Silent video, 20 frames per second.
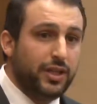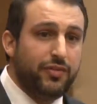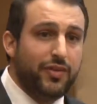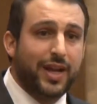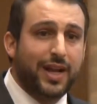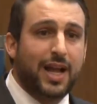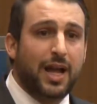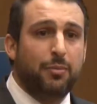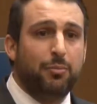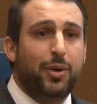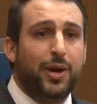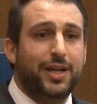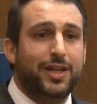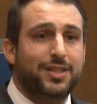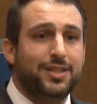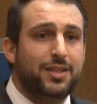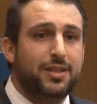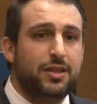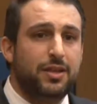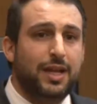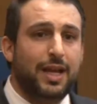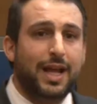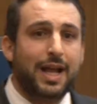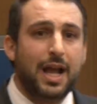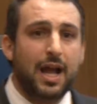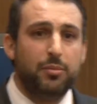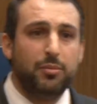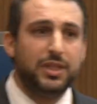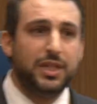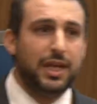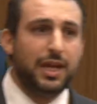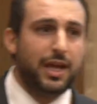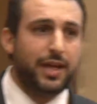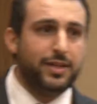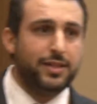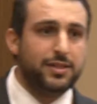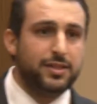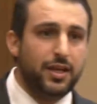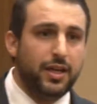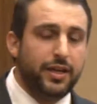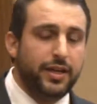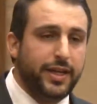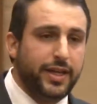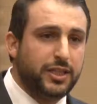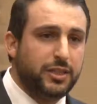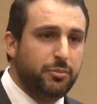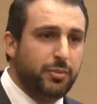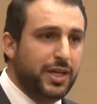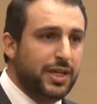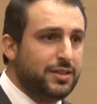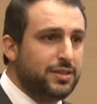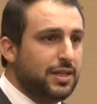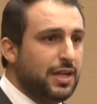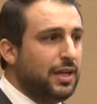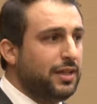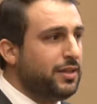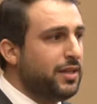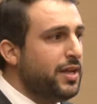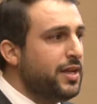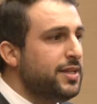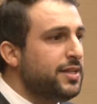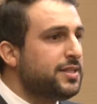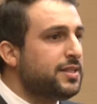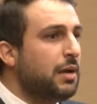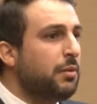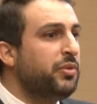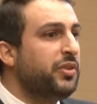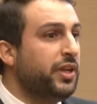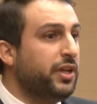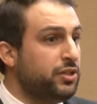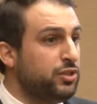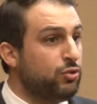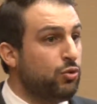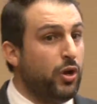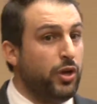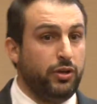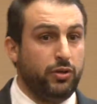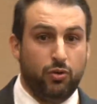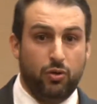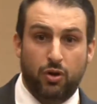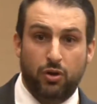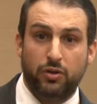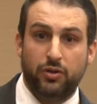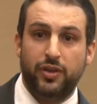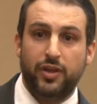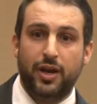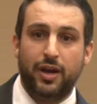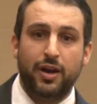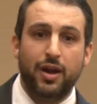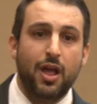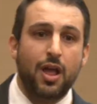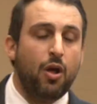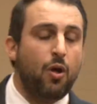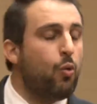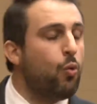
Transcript: if a company is thinly capitalized, it means that something is going wrong there.